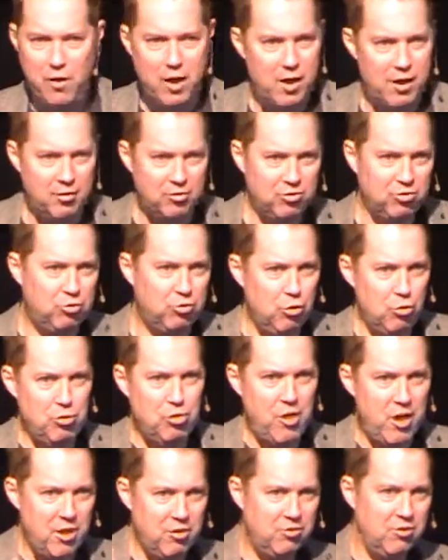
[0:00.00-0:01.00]
us two
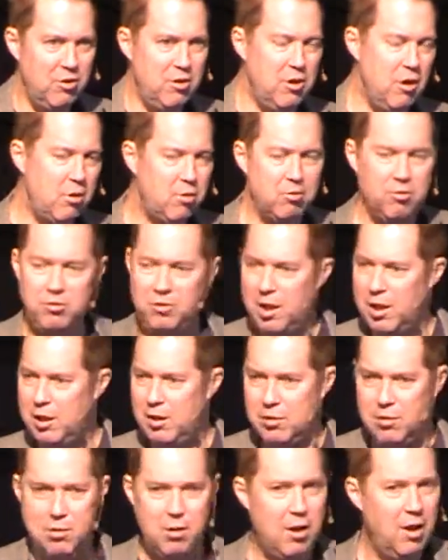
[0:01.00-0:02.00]
thousand years
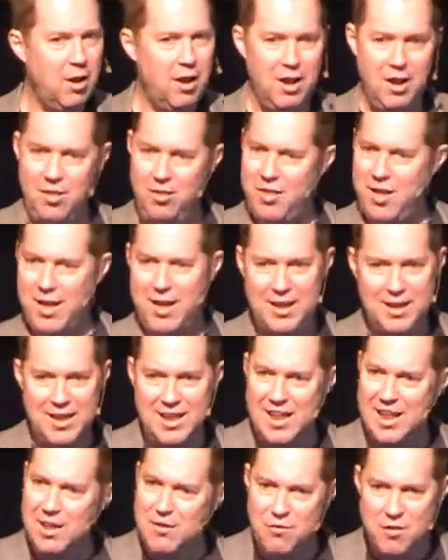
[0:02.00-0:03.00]
later that
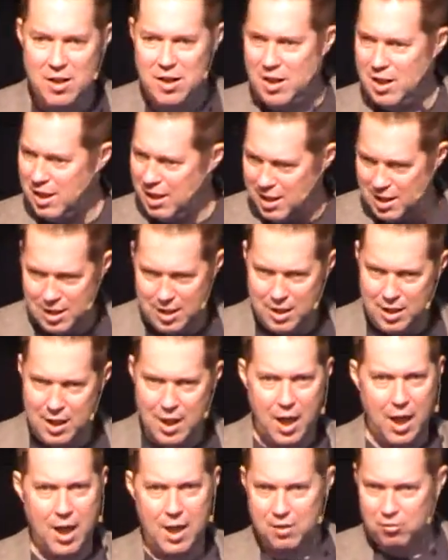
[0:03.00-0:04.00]
even he,
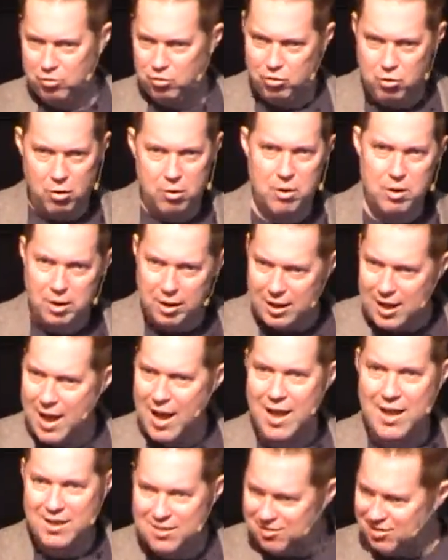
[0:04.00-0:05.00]
as good a
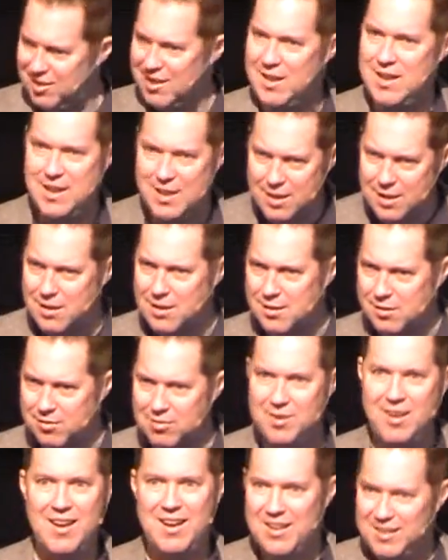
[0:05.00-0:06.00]
guy as he
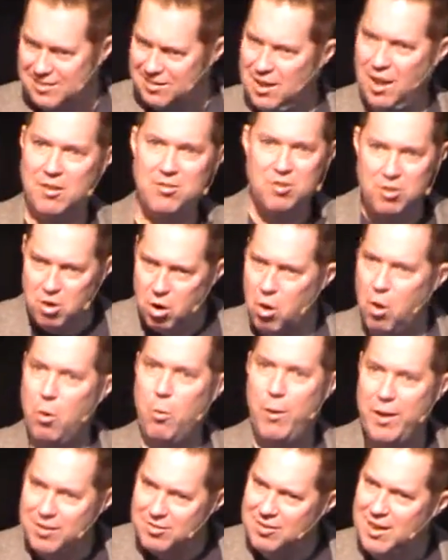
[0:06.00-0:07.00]
is, doesn't
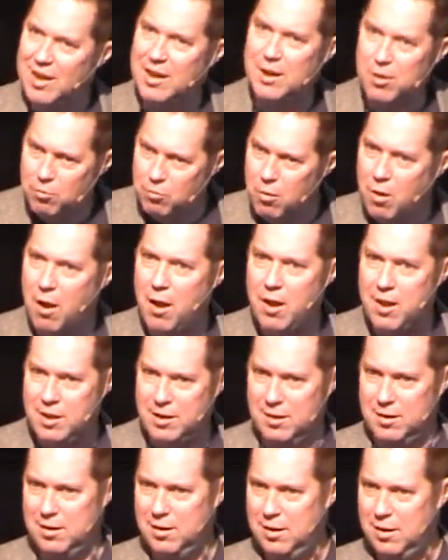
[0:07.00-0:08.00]
always get it right,
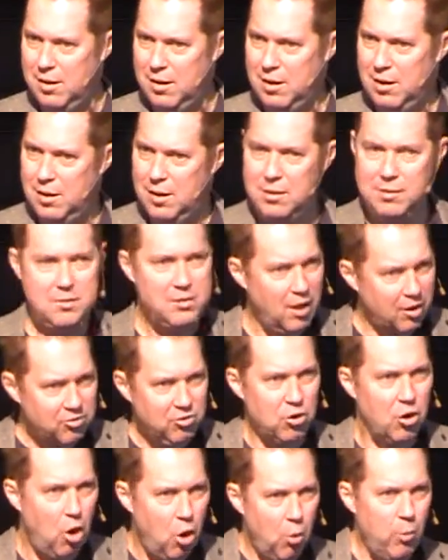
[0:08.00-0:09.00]

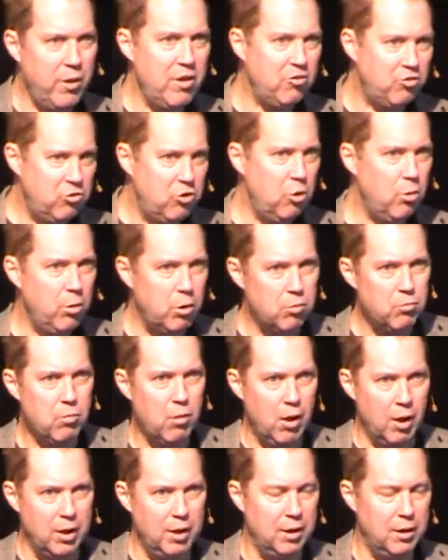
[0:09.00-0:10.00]
doesn't always do it
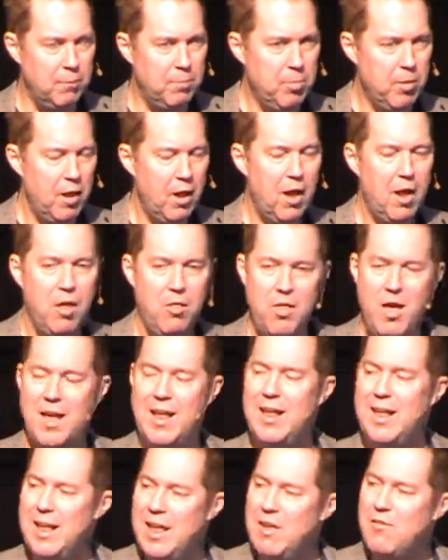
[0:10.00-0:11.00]
right.
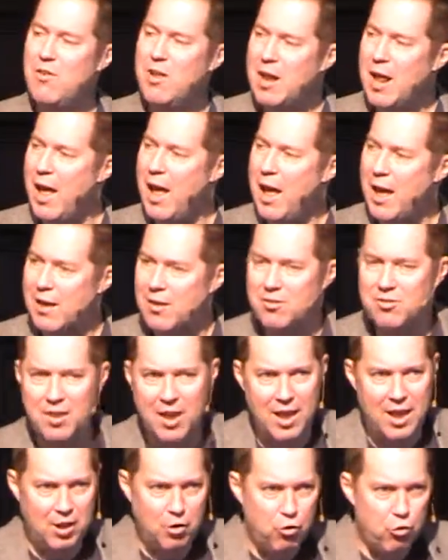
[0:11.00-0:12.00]
That even as
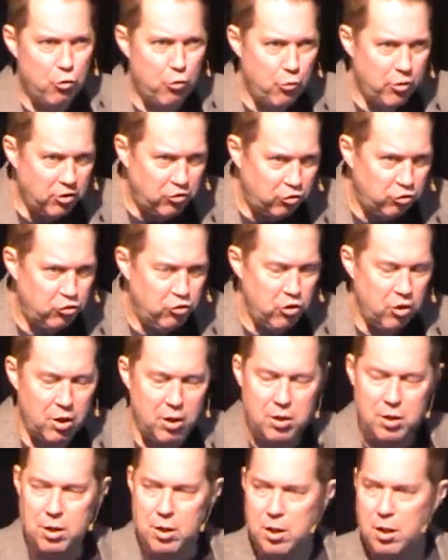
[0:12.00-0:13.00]
a
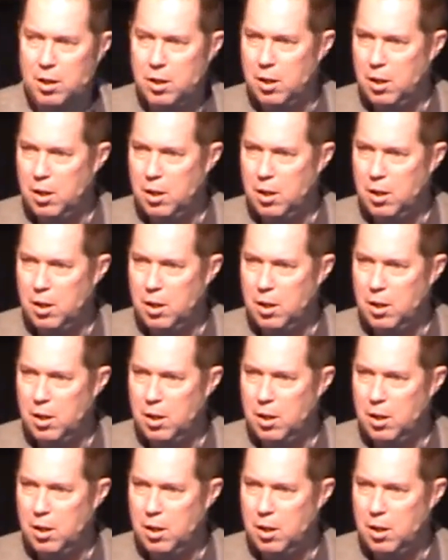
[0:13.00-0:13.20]
Christian